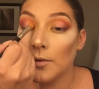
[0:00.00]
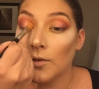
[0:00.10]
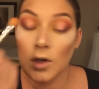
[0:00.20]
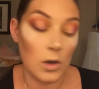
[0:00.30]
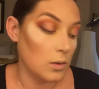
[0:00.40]
of
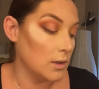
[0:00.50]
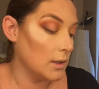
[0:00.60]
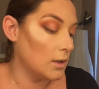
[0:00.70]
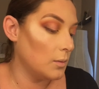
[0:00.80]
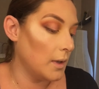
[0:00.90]
the gold a
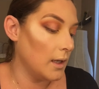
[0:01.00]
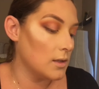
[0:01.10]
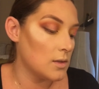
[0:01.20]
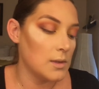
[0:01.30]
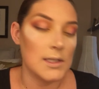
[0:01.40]
little bit
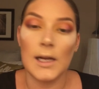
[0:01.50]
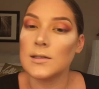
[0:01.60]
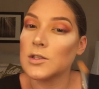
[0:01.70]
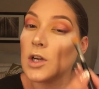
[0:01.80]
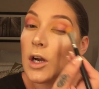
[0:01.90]
so it's not
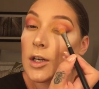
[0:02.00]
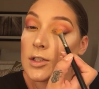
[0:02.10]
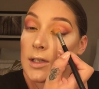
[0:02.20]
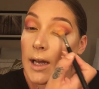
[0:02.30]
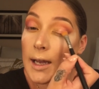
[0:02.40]
such a
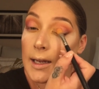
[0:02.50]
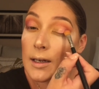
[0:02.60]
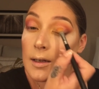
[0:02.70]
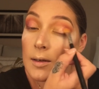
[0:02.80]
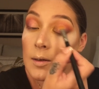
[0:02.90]
harsh line.